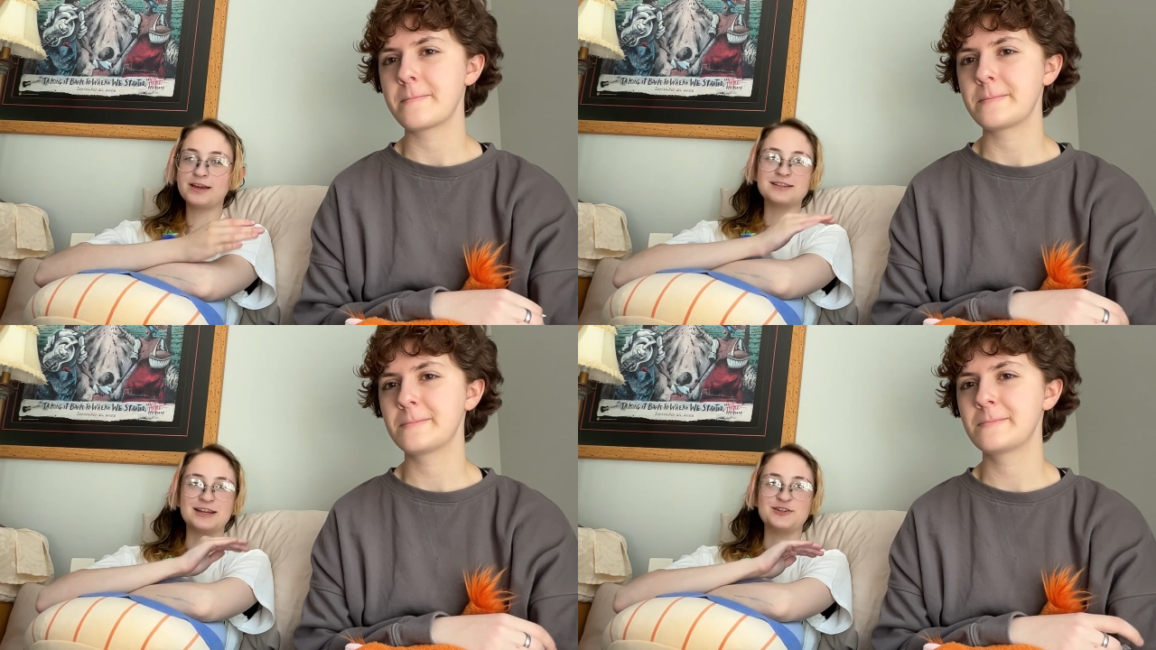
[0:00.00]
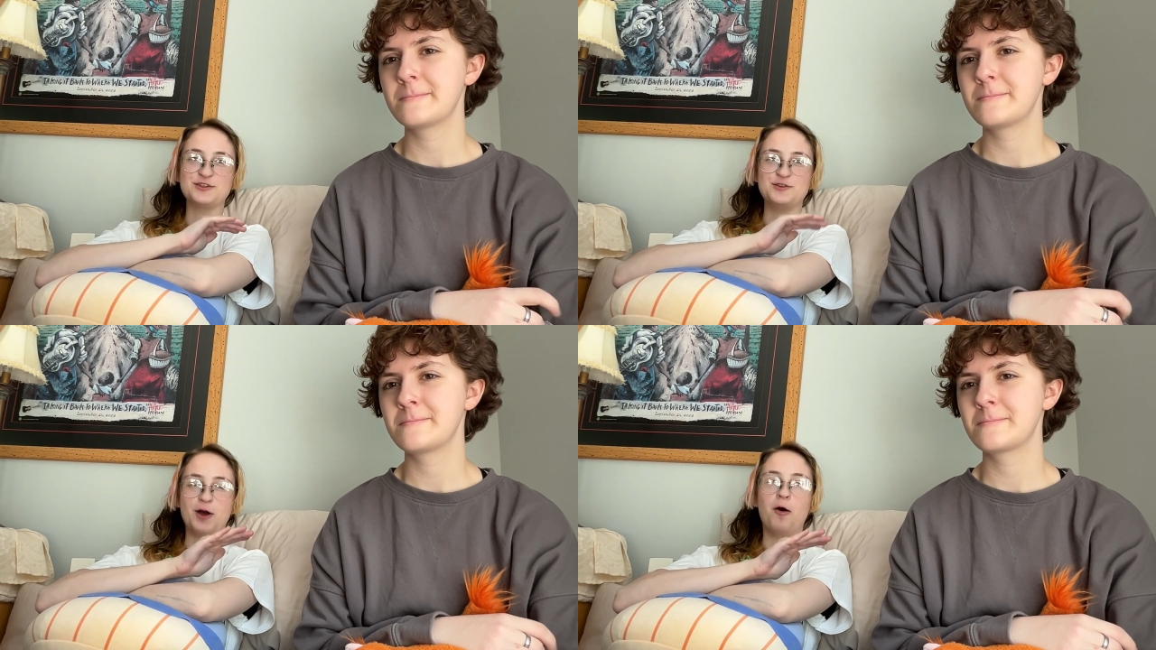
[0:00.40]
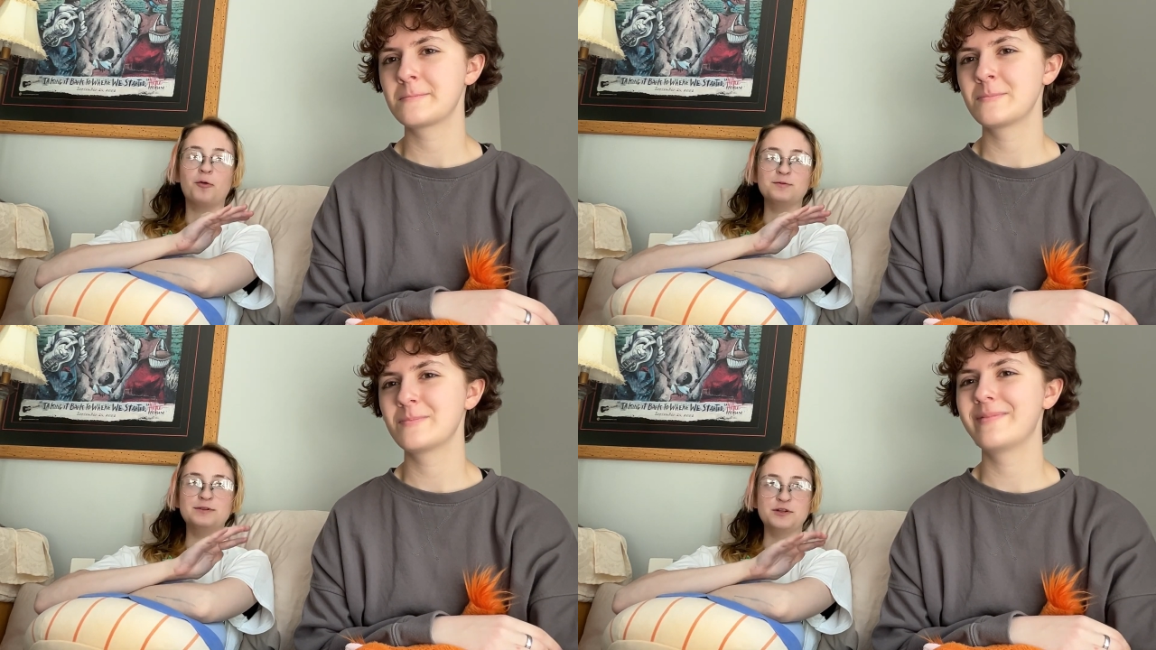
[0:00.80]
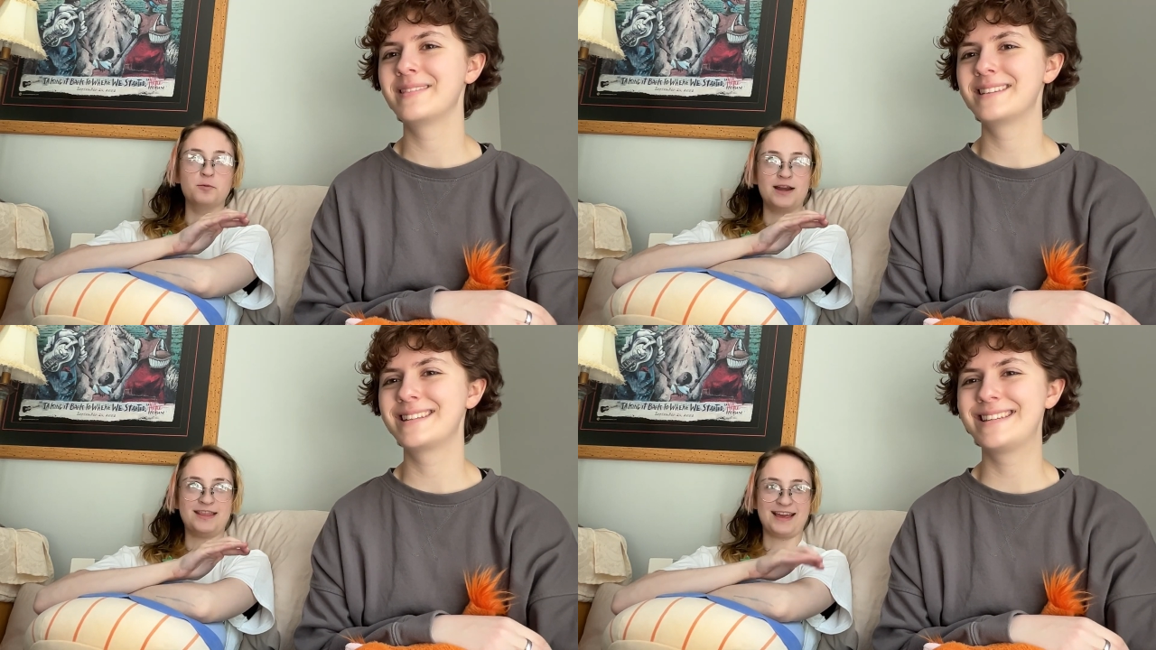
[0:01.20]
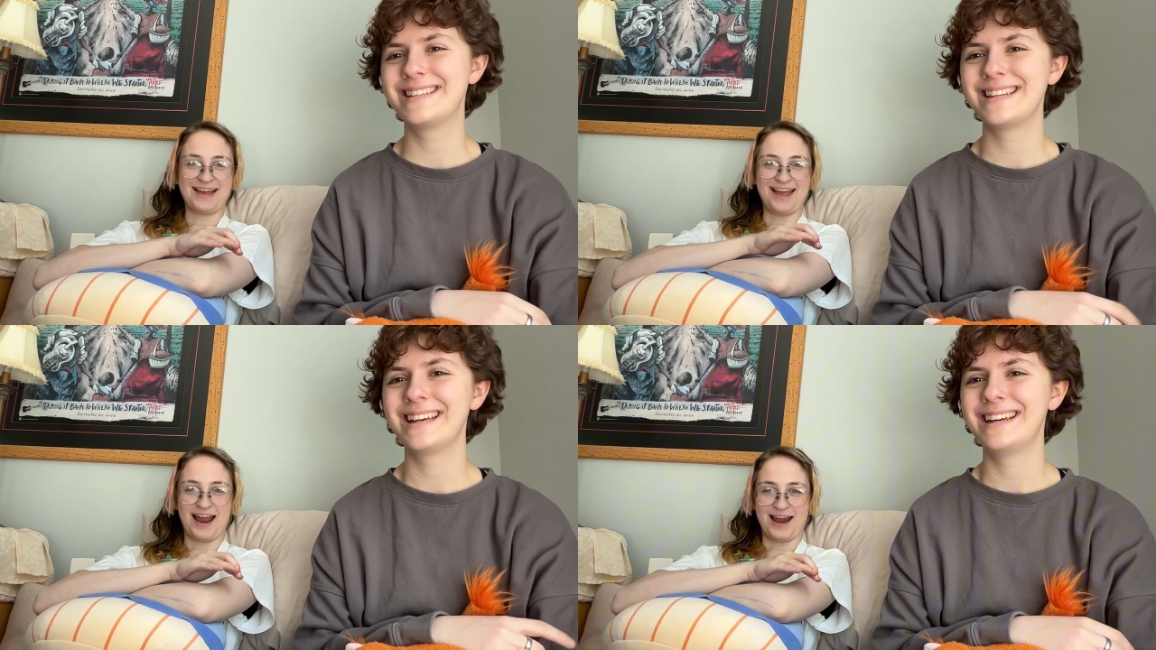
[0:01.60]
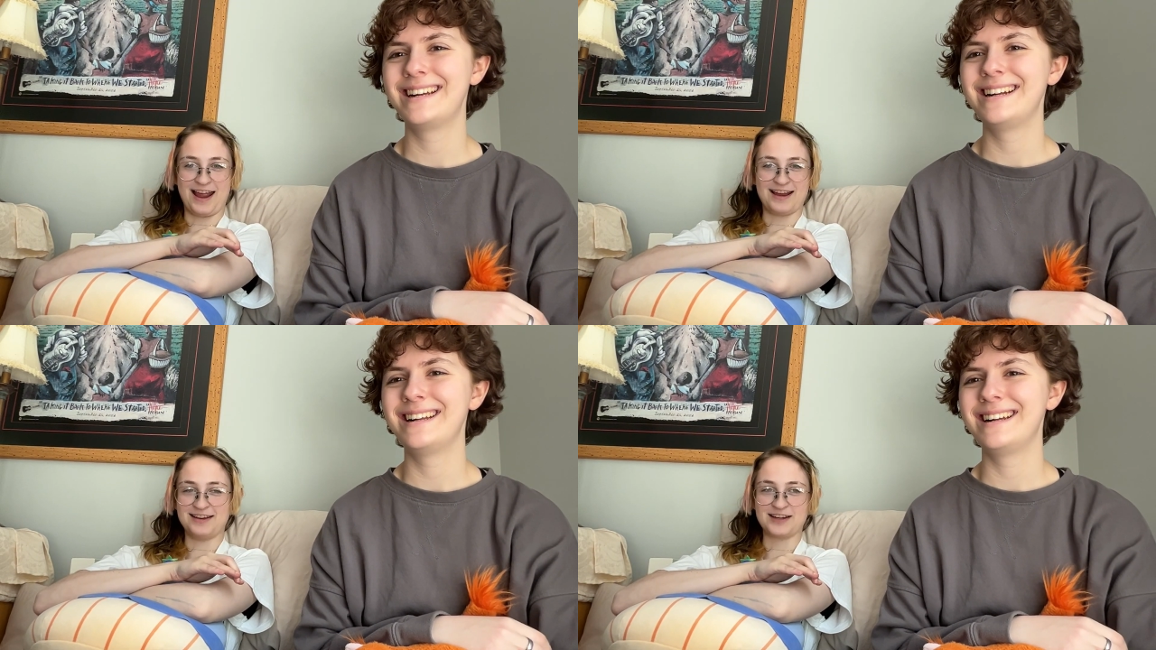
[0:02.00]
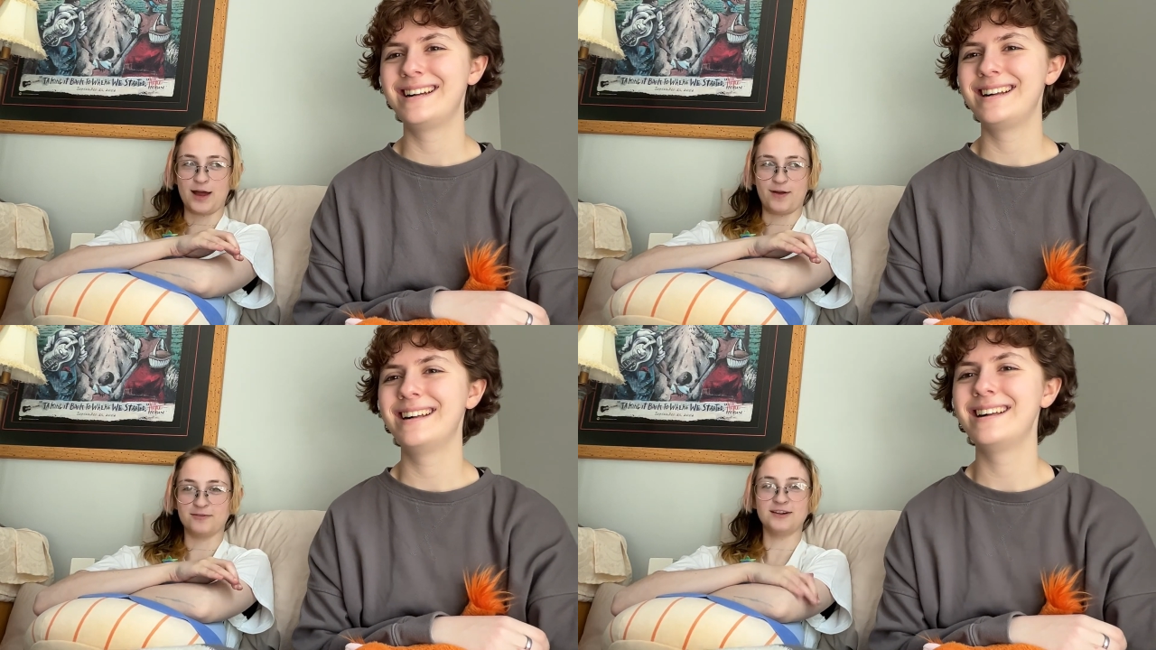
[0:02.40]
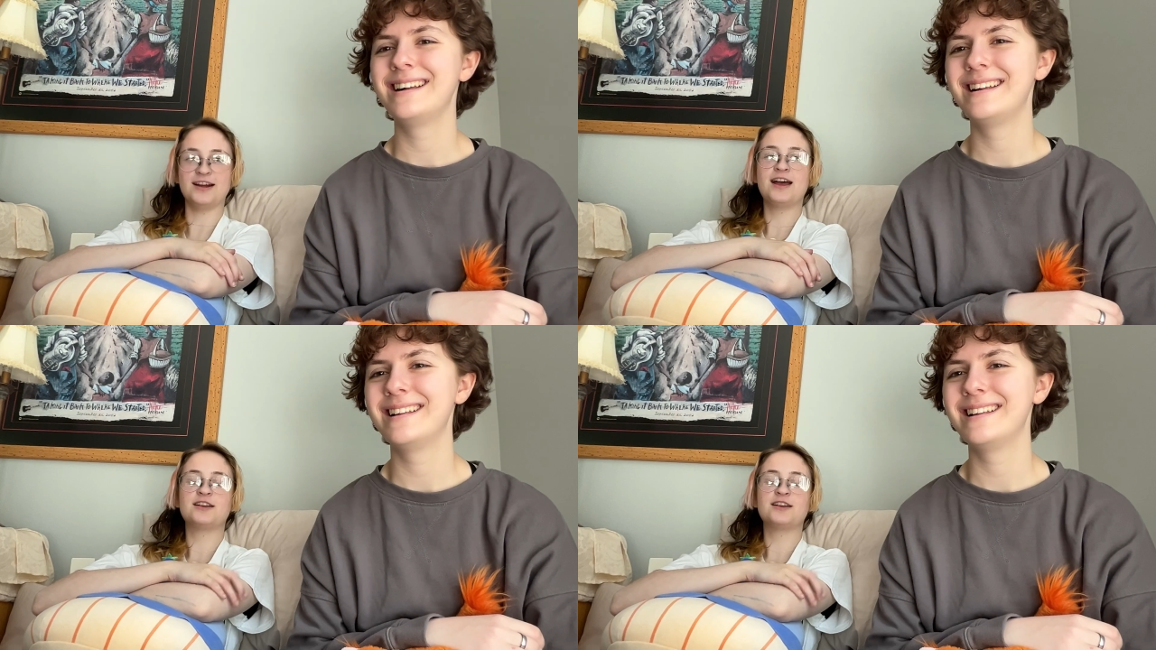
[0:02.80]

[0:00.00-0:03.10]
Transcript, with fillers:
Speaker 1: because I just don't do anything anytime ever.